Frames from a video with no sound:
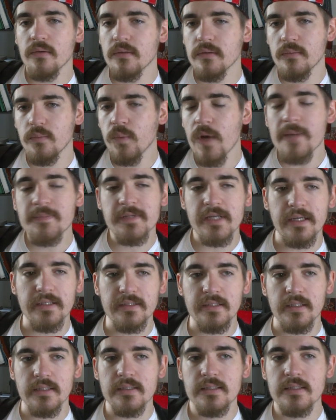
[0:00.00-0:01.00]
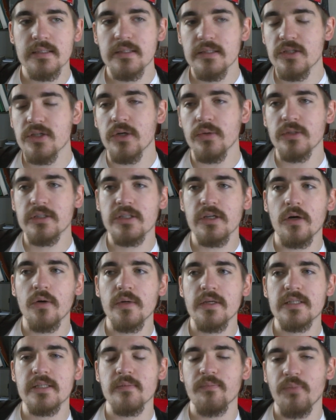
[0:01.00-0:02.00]
website does. So it's
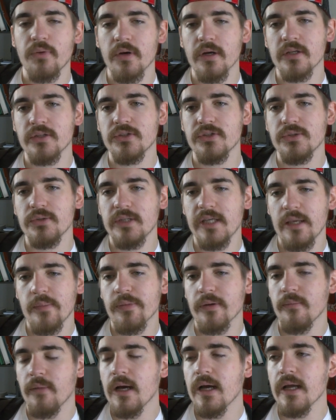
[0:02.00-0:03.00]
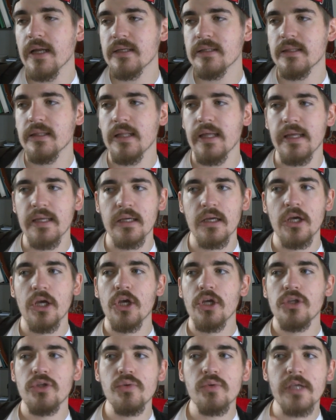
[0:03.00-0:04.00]
always important to keep in mind, like,
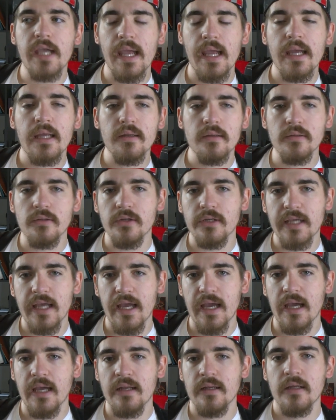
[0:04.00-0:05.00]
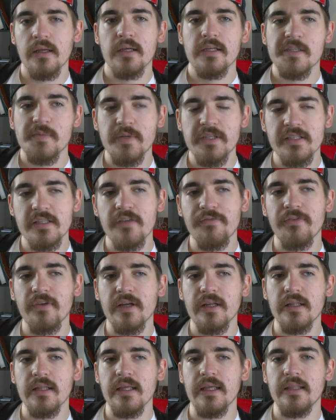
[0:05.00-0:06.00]
you can look at
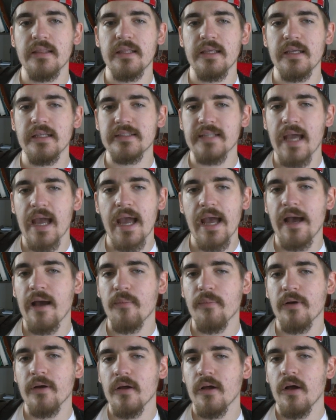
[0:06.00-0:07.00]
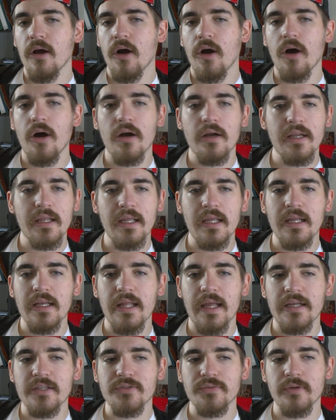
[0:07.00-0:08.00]
specifically the tab on
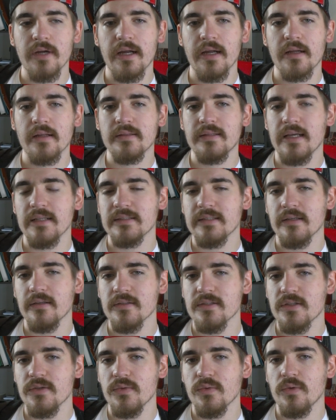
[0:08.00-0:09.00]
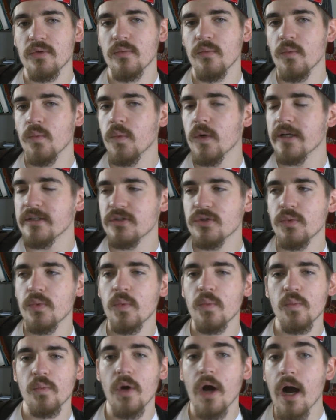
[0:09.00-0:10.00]
EDH Rec that tells you what to
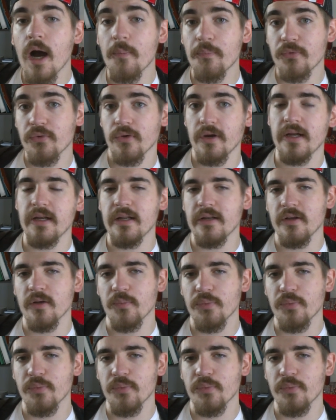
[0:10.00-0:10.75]
upgrade in your